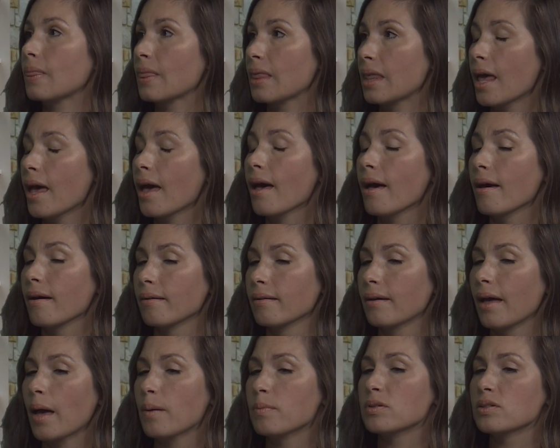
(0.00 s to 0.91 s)
Yeah,
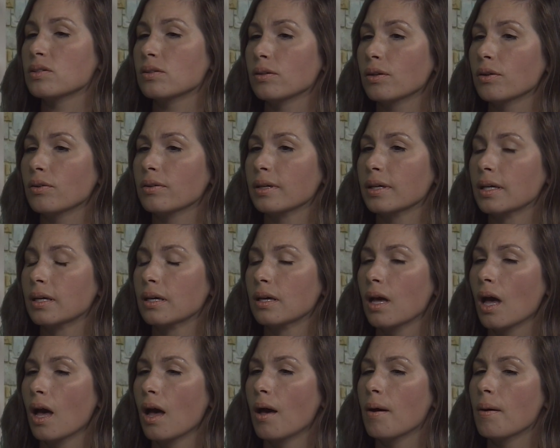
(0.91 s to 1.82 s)
absolutely.
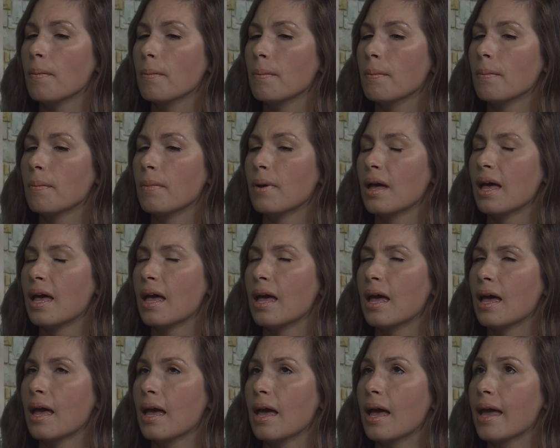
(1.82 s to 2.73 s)

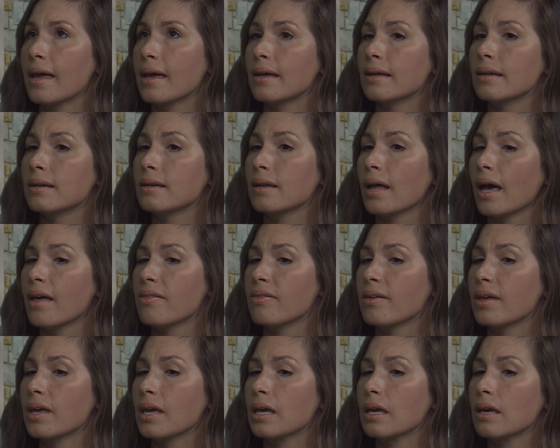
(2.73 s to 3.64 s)
And I
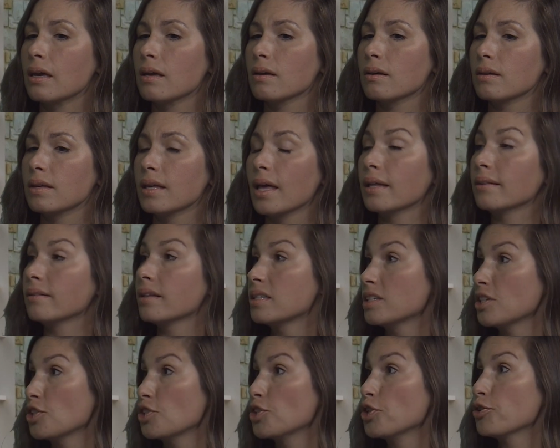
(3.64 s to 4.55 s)
think,
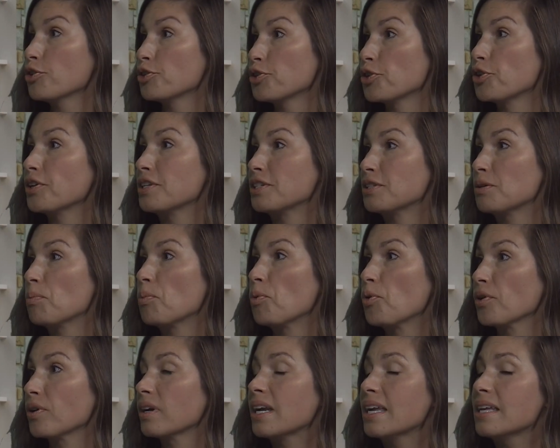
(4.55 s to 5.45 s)
listening to your attorney is
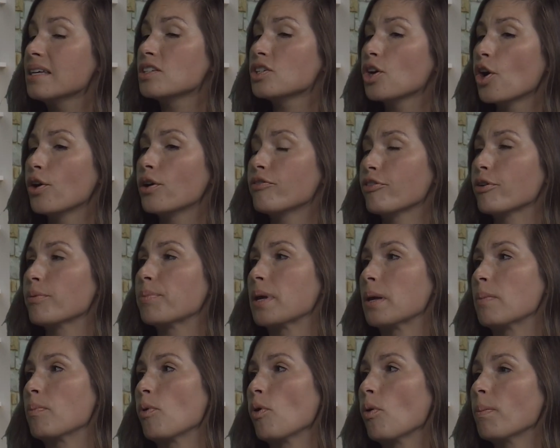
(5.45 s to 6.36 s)
important. It's hard for
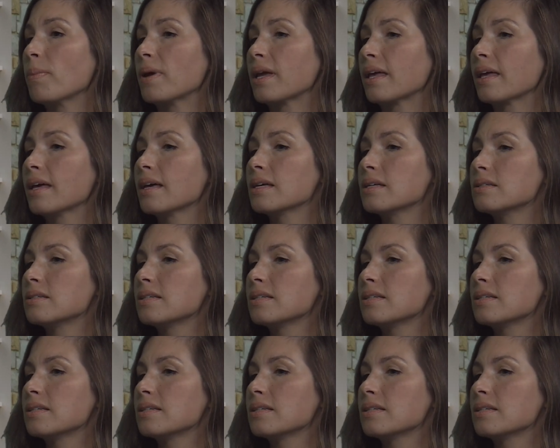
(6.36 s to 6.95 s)
people because,